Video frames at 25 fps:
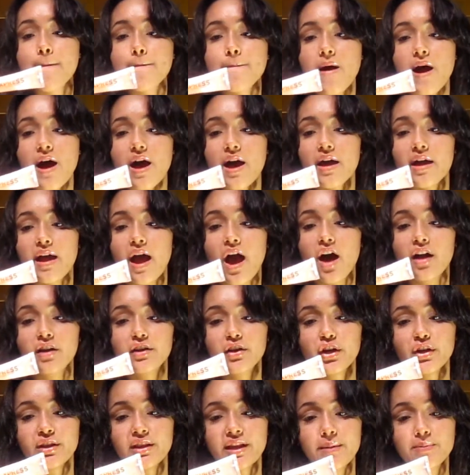But
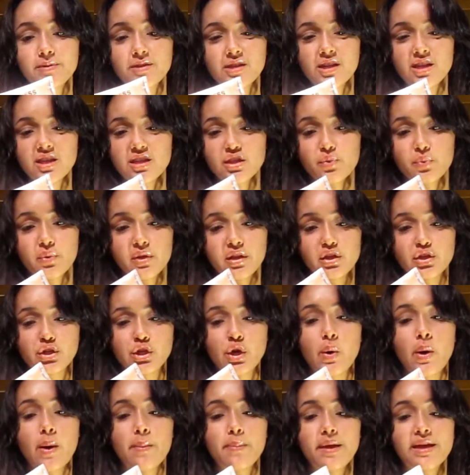on your lips, it doesn't really
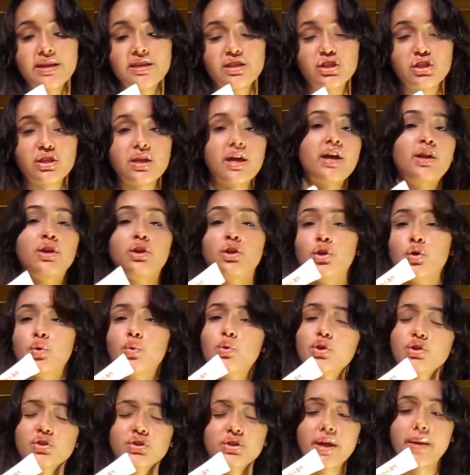show up as a
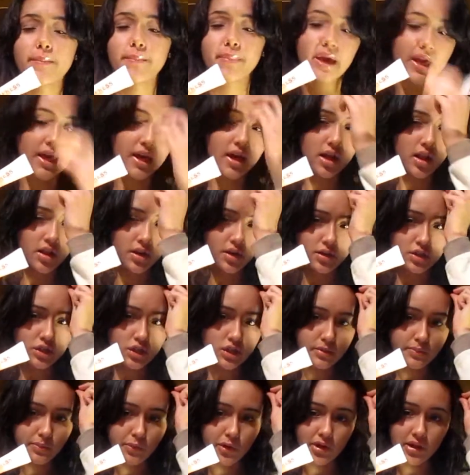nude or champagne color,
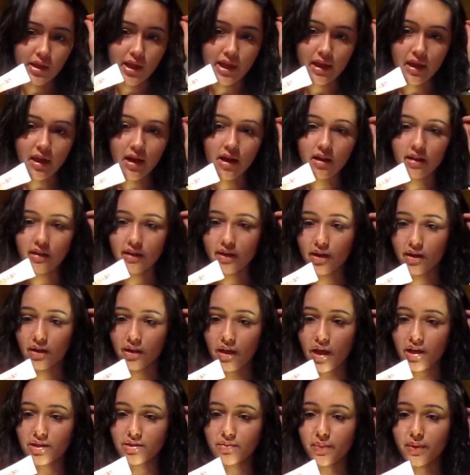just more like a clear
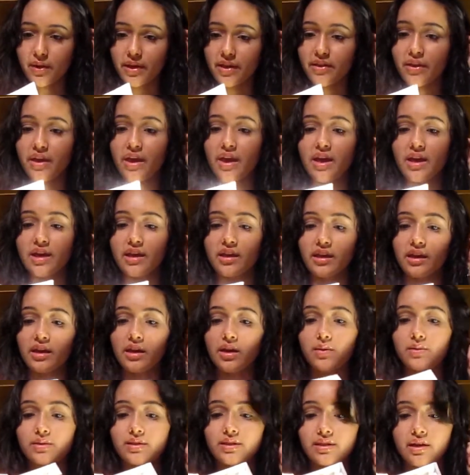gloss with, you
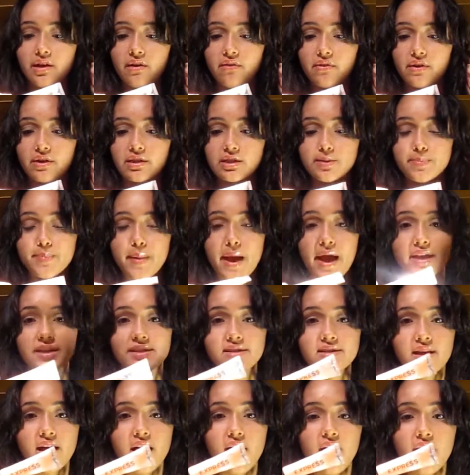know, silver
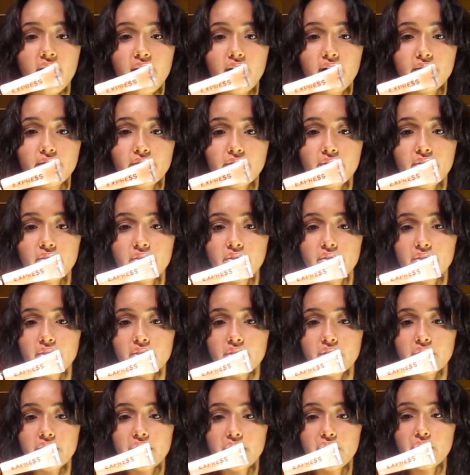specks of
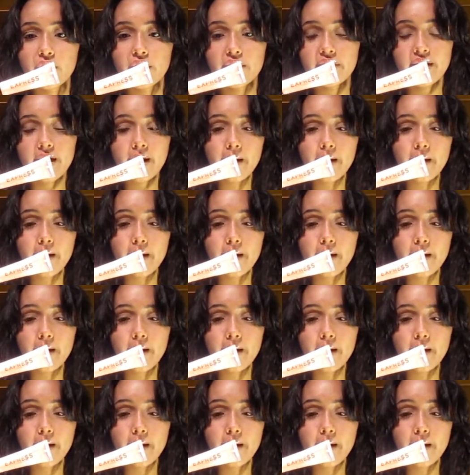glitter in